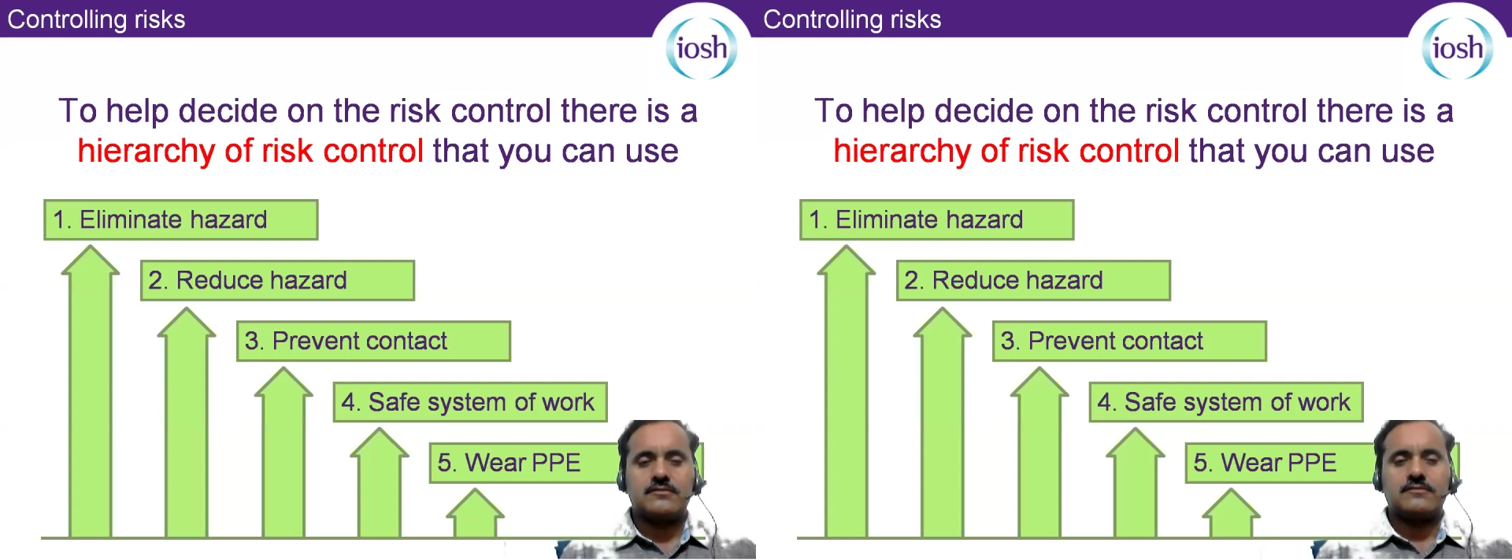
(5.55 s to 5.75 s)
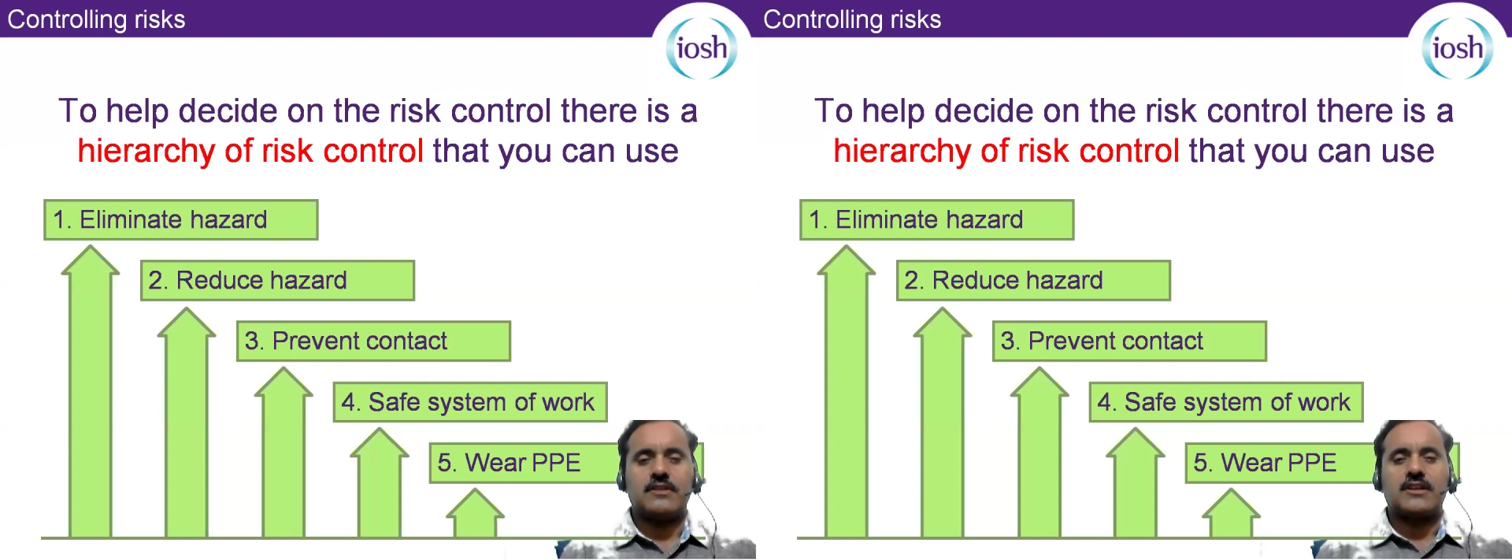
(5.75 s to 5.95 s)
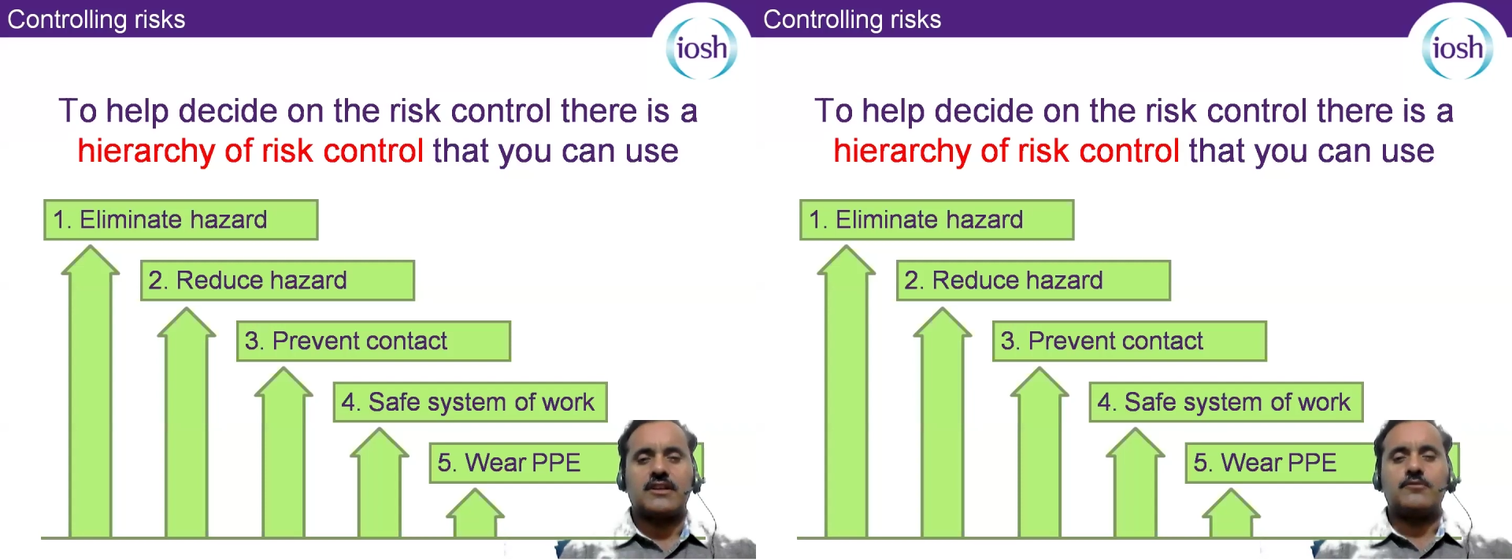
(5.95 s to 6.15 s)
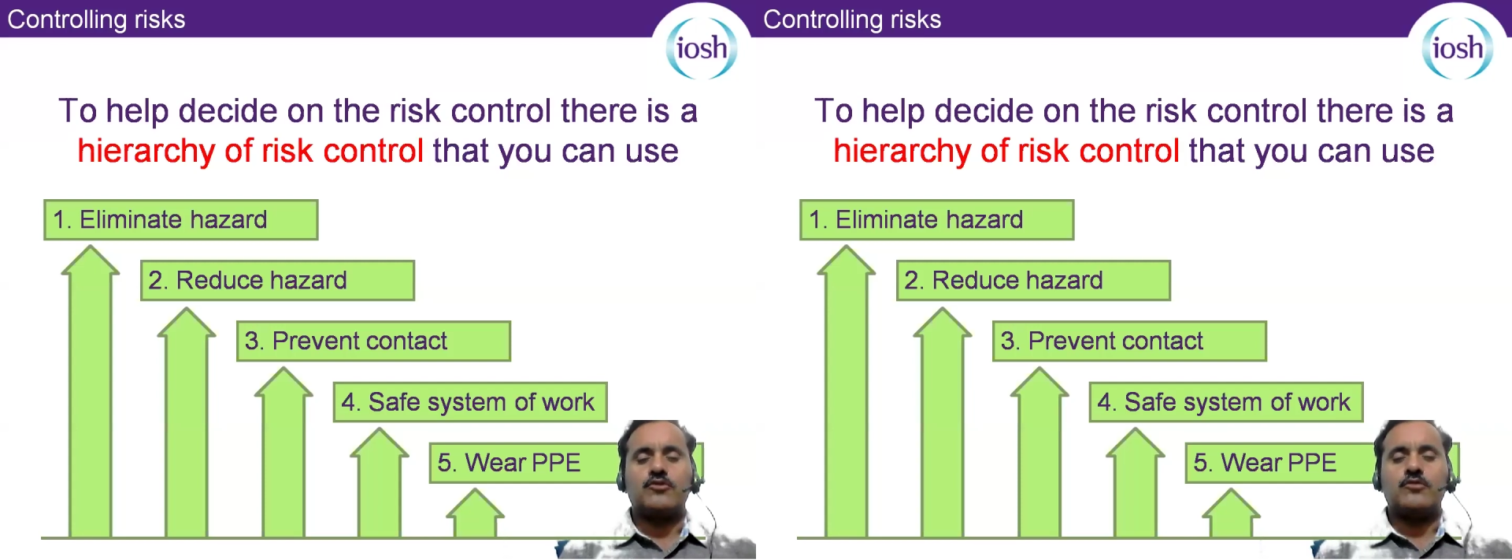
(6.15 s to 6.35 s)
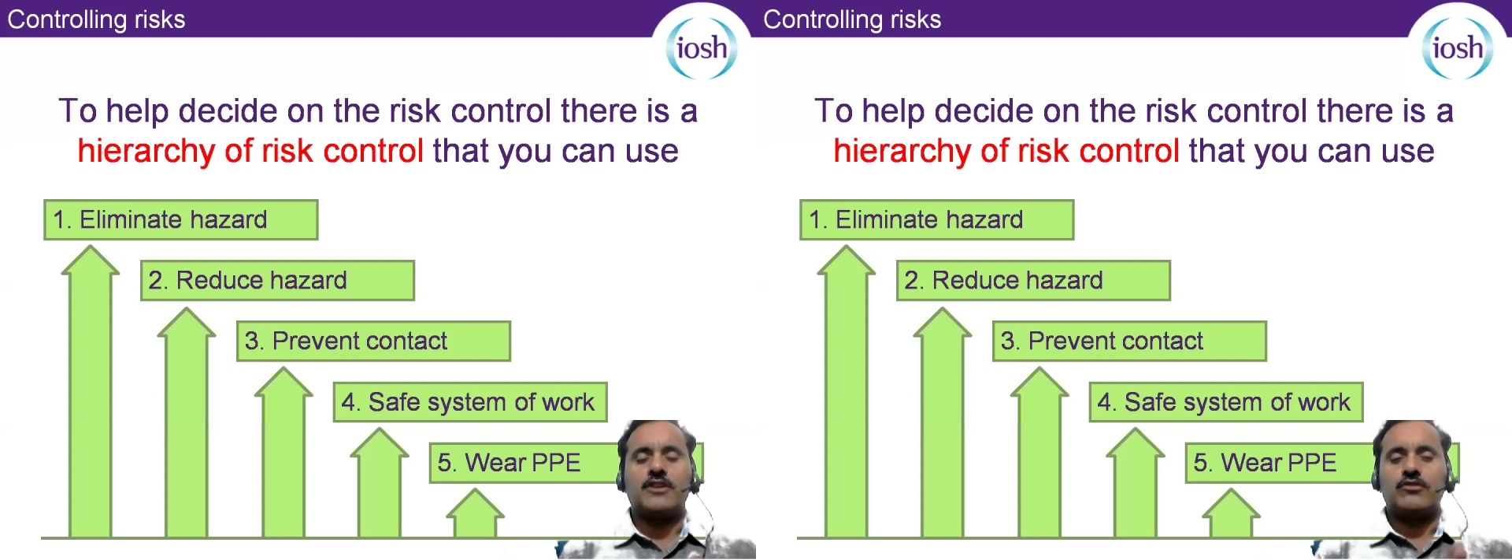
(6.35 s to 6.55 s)
Welcome to
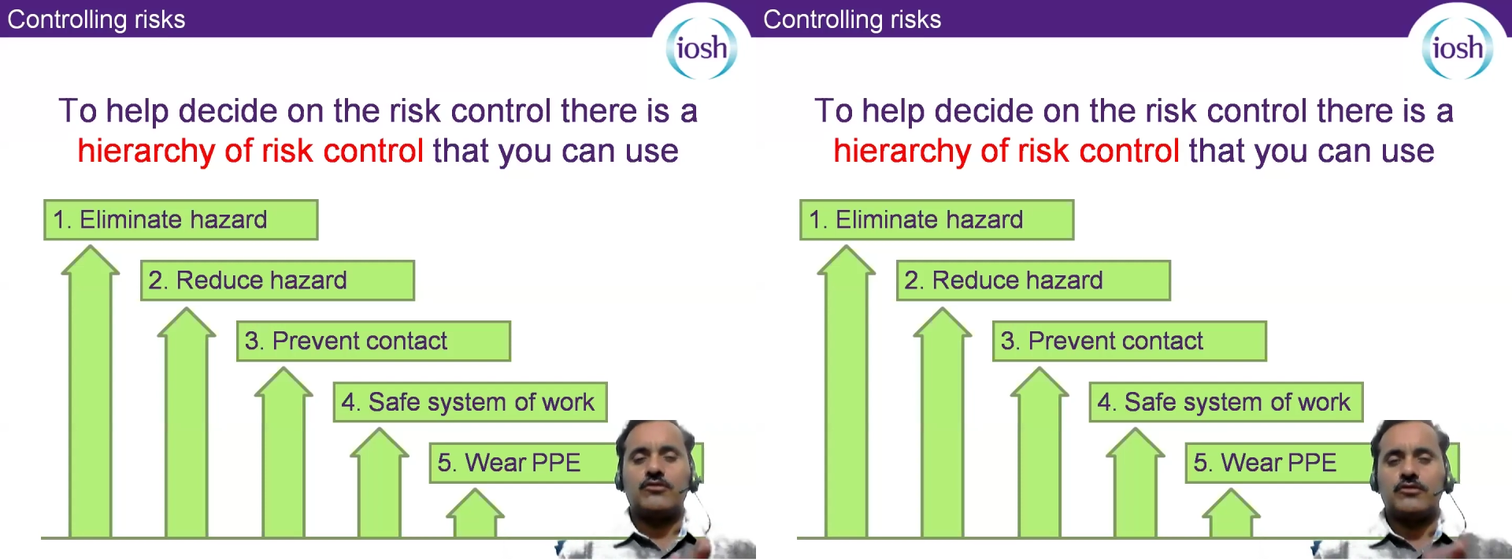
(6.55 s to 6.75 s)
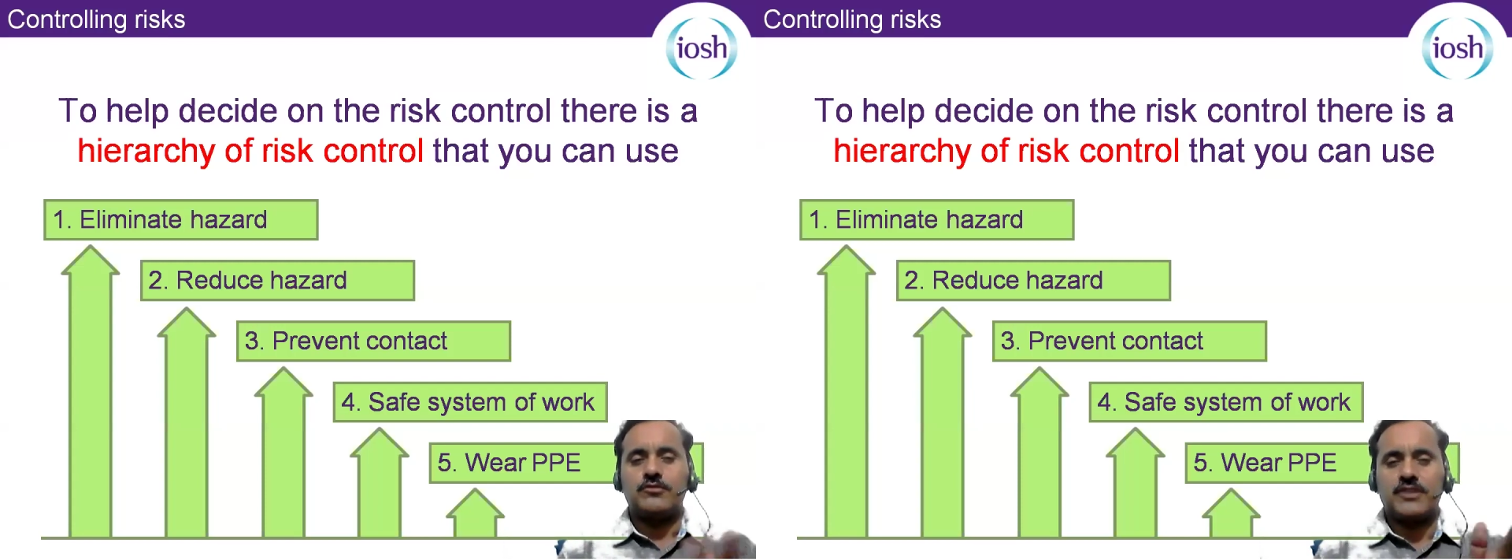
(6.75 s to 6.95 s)
my YouTube